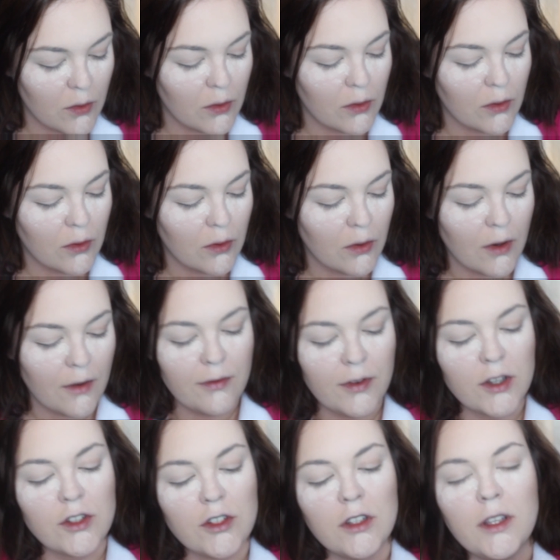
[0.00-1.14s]
Ooh,
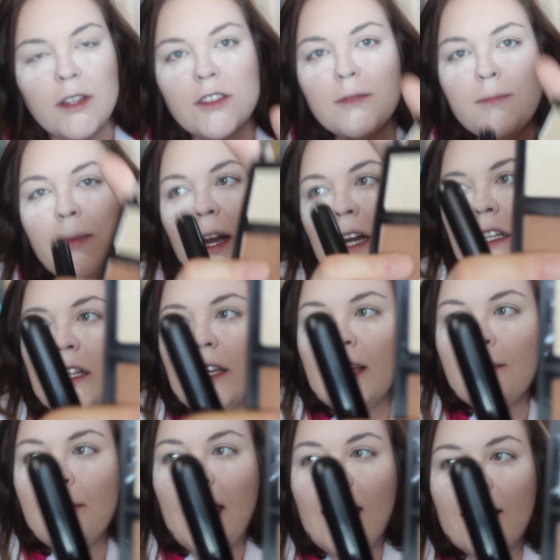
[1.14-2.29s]
officially just barely
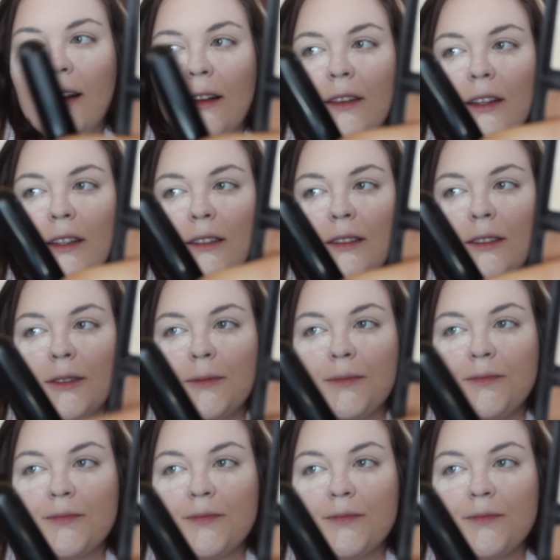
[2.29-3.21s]
hit pan on this.